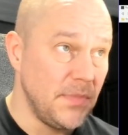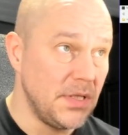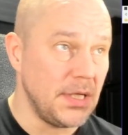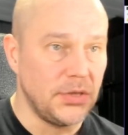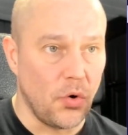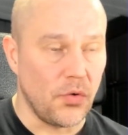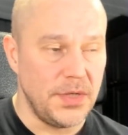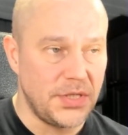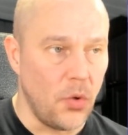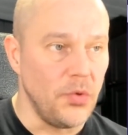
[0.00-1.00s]

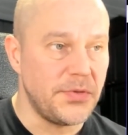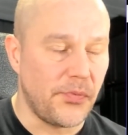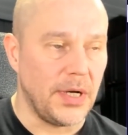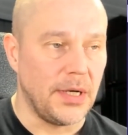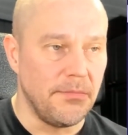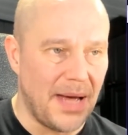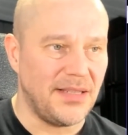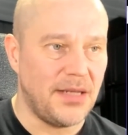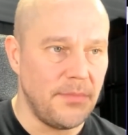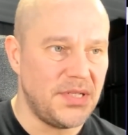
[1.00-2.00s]
Satori's Cold Spring
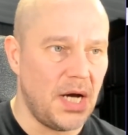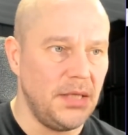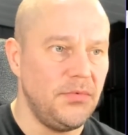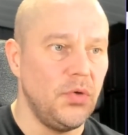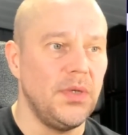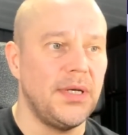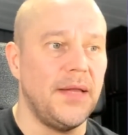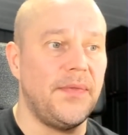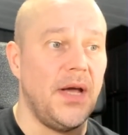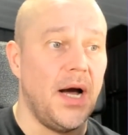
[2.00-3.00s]
Bandcamp site, you will
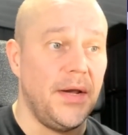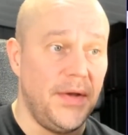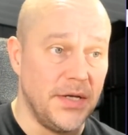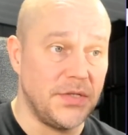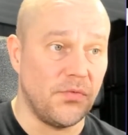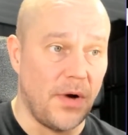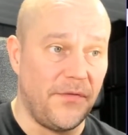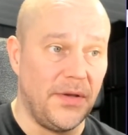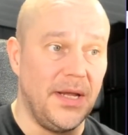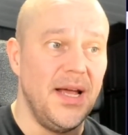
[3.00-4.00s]
get the ideas
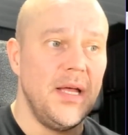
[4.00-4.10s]
roughly.